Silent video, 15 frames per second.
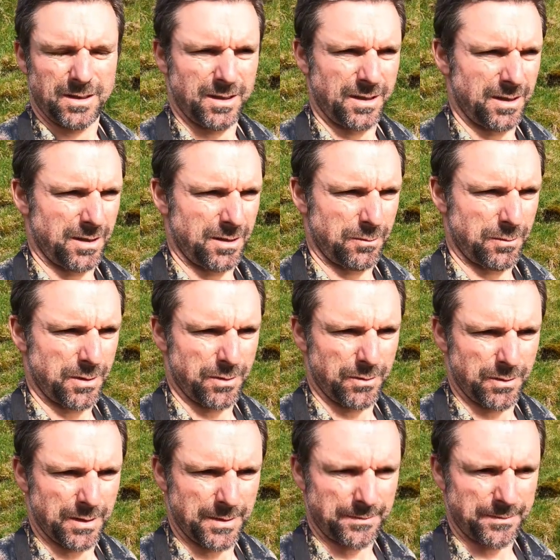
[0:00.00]
Yeah,
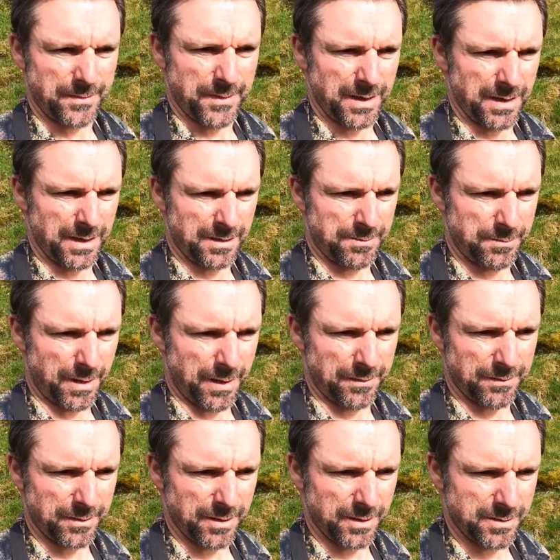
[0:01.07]
well, um, yeah,
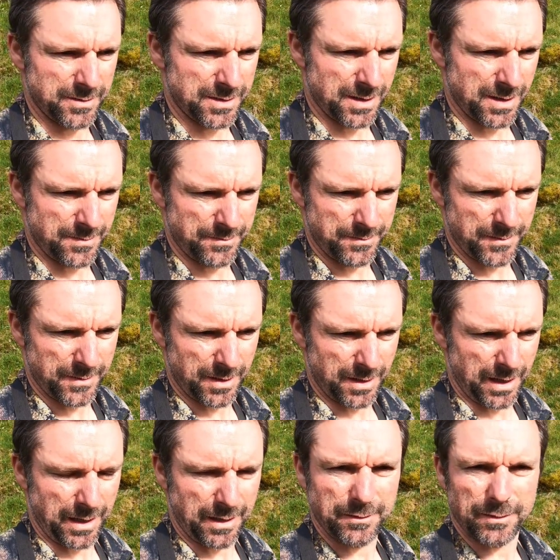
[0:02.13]
apart from those um, little
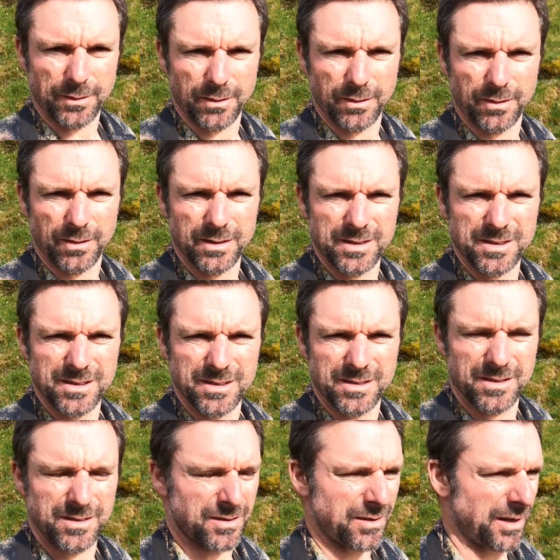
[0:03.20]
handful of hinds, and
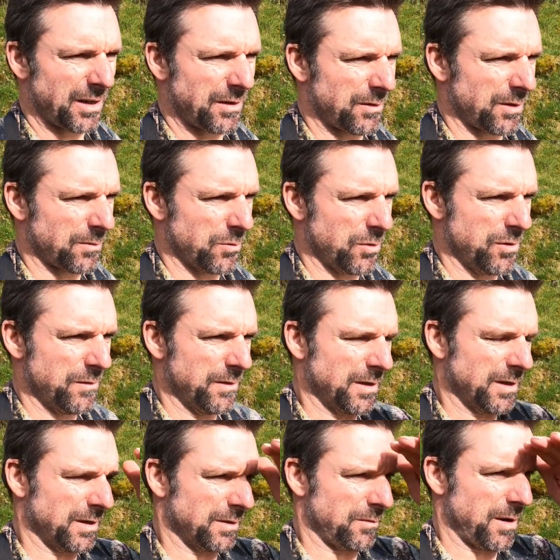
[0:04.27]
not a hell of a lot
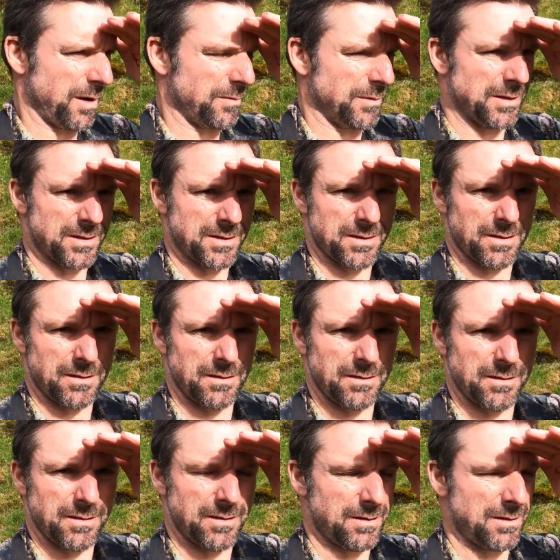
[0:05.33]
moving at the moment, so,
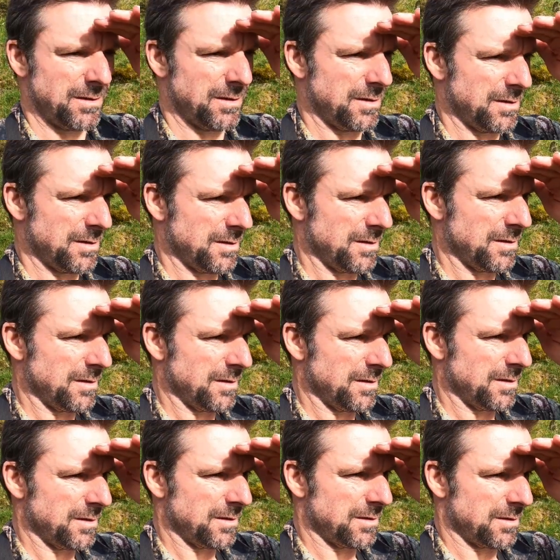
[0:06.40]

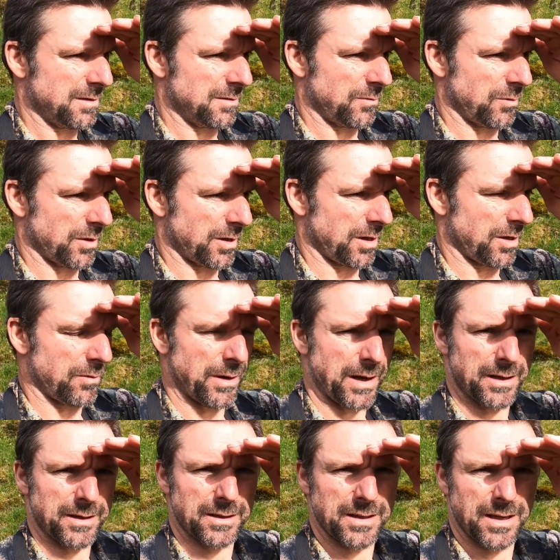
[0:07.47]
so might go
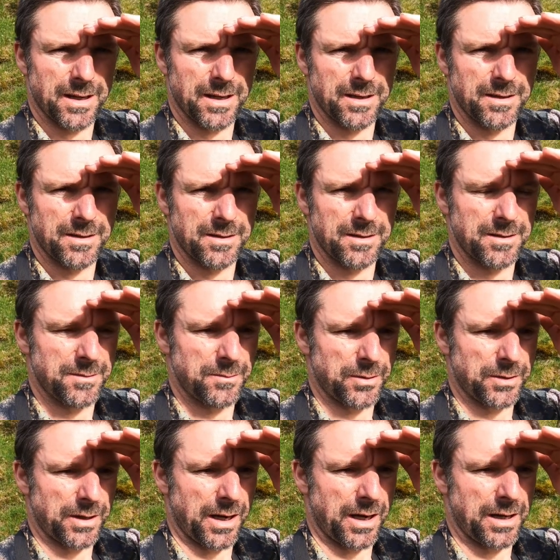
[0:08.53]
around and uh,
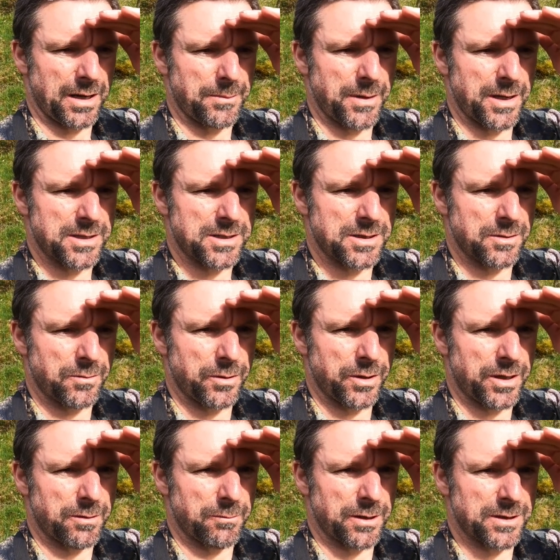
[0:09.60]
put the honey badger to
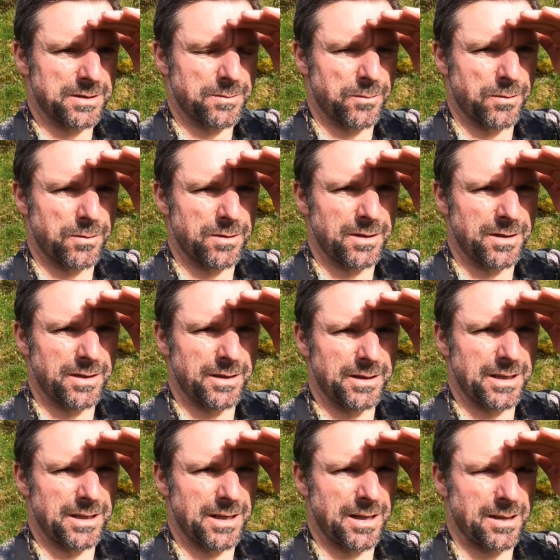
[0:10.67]
work once more,
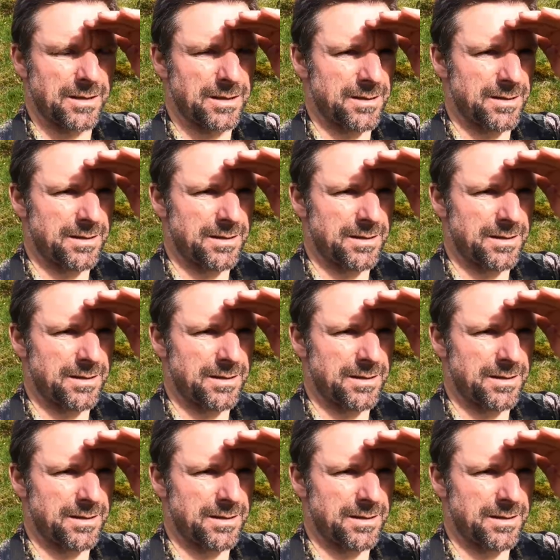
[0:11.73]
and then uh,